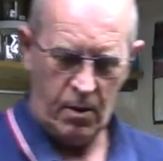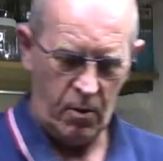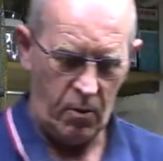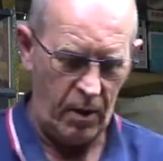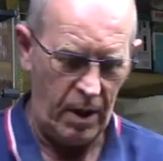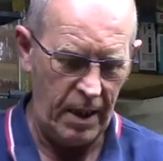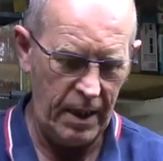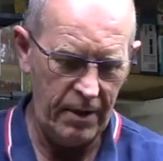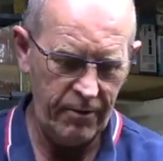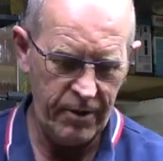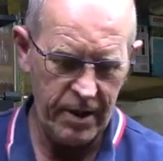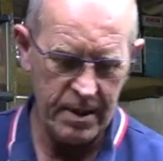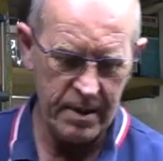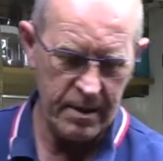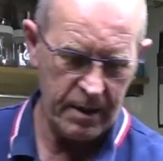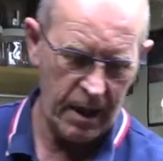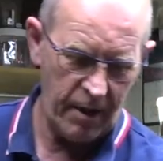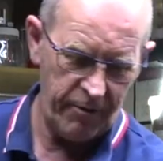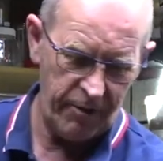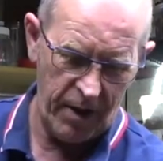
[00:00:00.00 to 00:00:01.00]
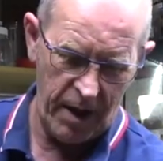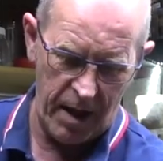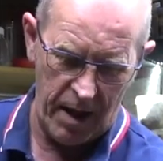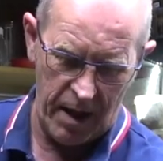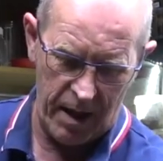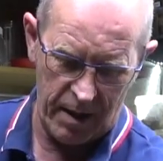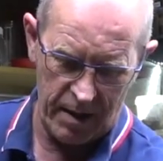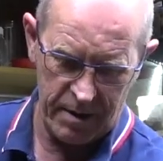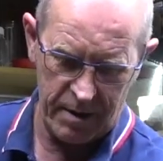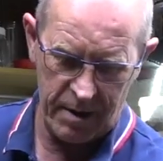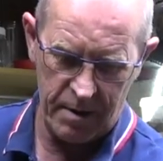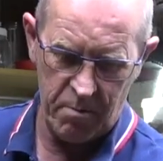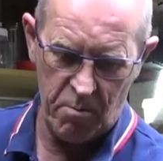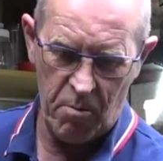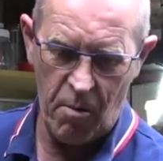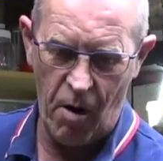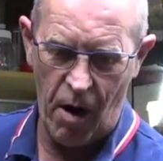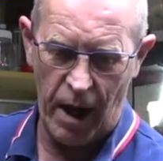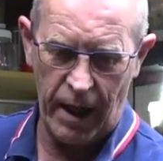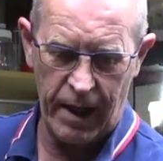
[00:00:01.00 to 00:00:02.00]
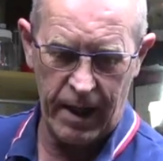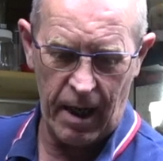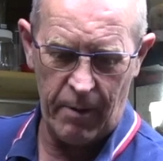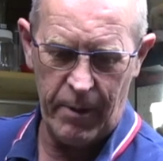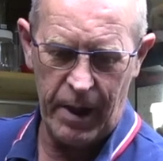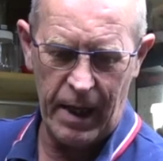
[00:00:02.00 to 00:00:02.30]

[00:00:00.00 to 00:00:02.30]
We'll leave this stuff here because this might come